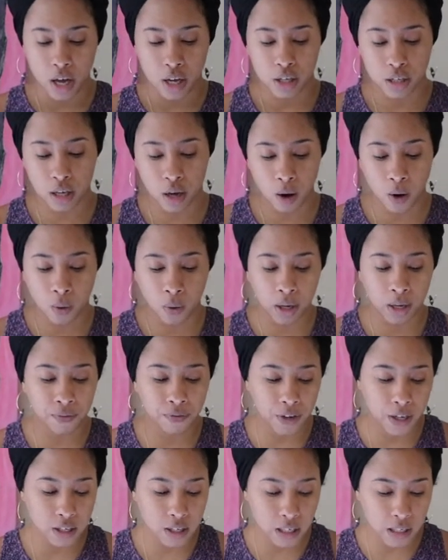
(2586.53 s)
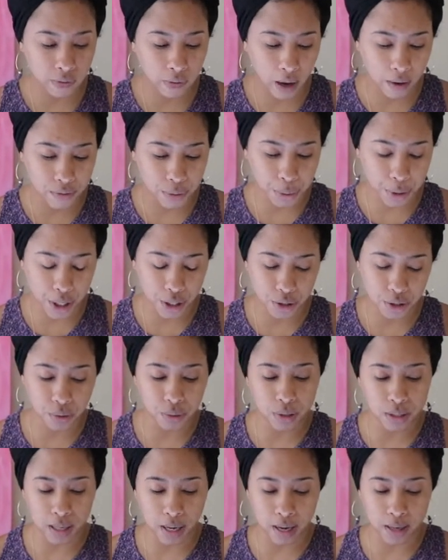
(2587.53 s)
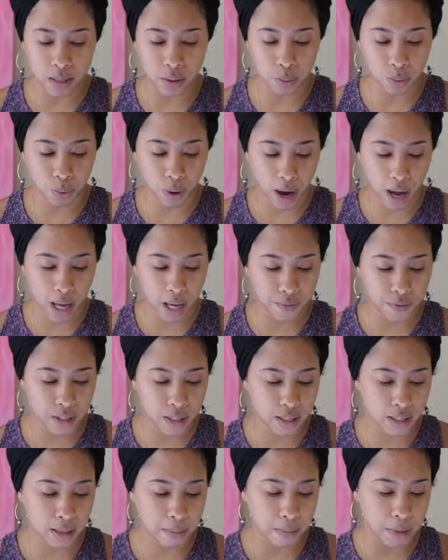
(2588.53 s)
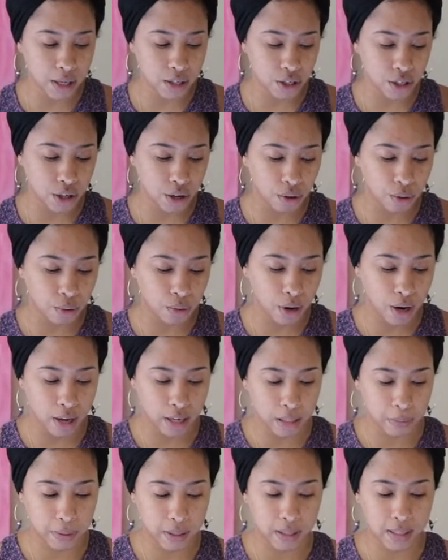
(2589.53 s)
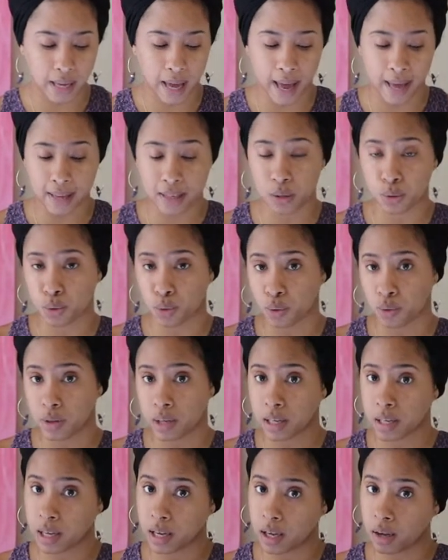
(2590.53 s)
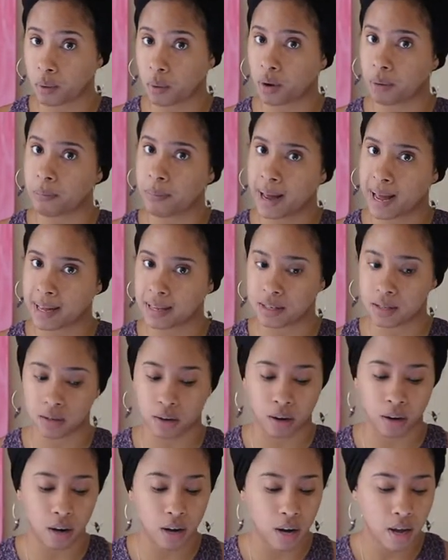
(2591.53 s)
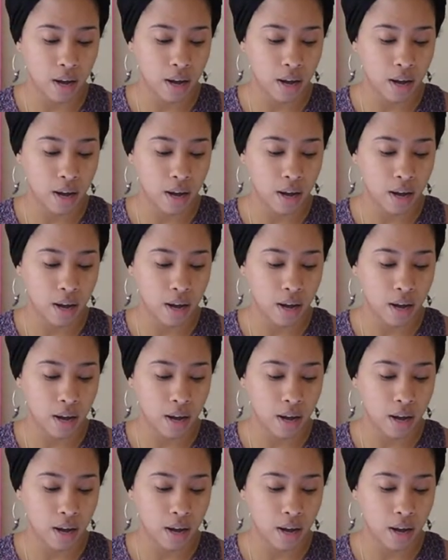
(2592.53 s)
So Ephesians five twenty-two says, "Wives, submit to your own husbands as to the king or master."